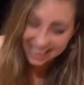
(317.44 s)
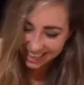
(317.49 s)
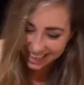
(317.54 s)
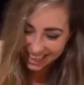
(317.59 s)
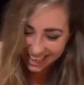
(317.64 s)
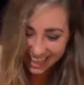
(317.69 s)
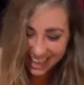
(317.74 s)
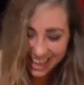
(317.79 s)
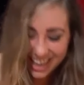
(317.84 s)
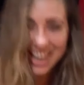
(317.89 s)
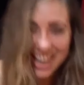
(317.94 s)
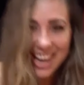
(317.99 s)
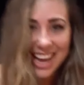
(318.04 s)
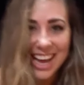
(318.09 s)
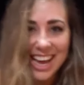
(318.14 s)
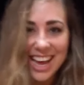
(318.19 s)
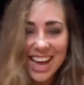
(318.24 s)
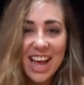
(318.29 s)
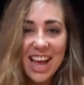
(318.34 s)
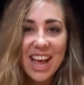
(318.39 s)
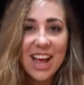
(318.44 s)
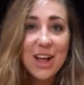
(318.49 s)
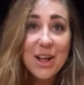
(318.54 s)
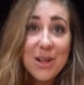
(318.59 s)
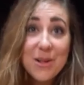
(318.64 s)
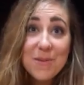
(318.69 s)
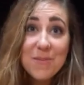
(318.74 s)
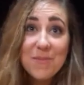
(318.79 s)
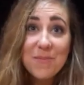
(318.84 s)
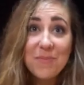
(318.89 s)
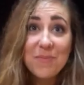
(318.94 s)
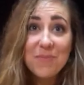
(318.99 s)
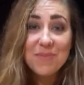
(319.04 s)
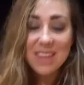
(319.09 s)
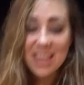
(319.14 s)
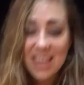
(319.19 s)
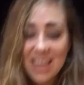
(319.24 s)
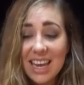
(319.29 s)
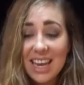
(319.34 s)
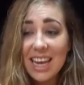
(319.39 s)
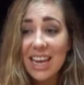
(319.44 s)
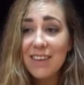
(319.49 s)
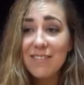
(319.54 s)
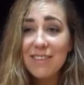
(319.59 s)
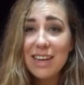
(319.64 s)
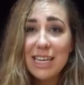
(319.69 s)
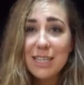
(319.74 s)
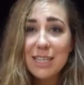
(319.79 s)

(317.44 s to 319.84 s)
and stay there for 7 days, and you can